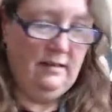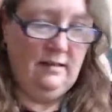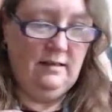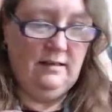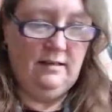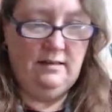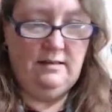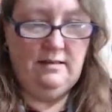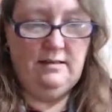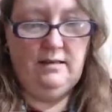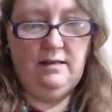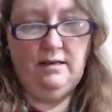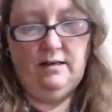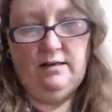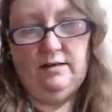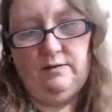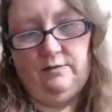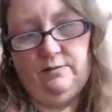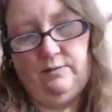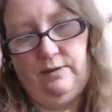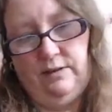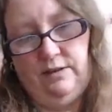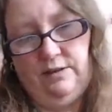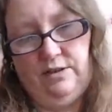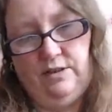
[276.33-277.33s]
So
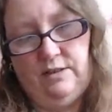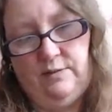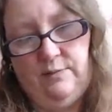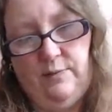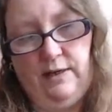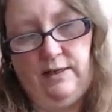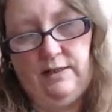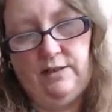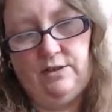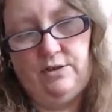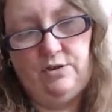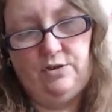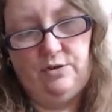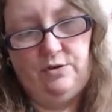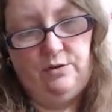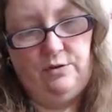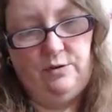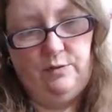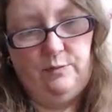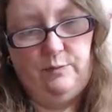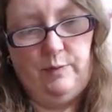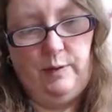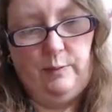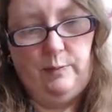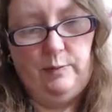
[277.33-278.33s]
we'll just make sure
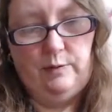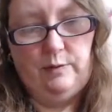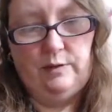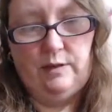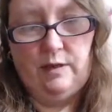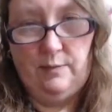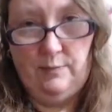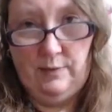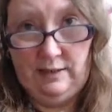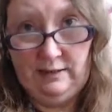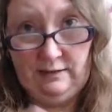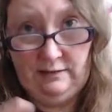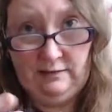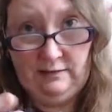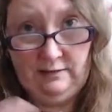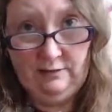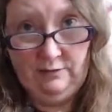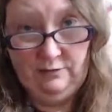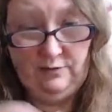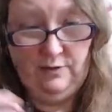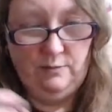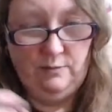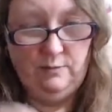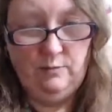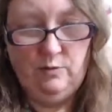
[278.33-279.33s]
people come in
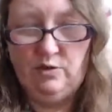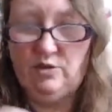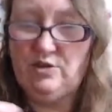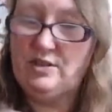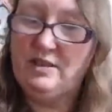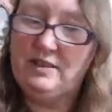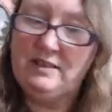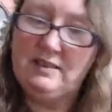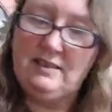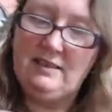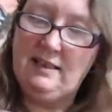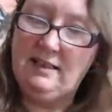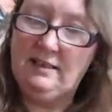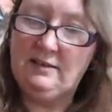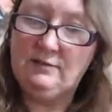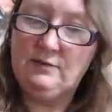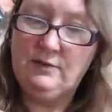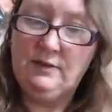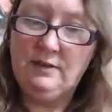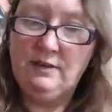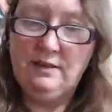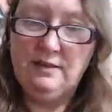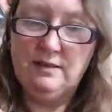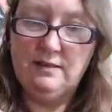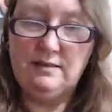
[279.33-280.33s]
from watching the
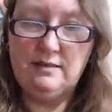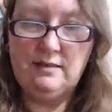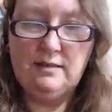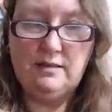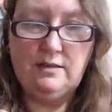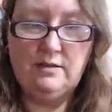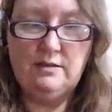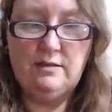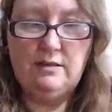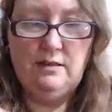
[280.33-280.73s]
adverts,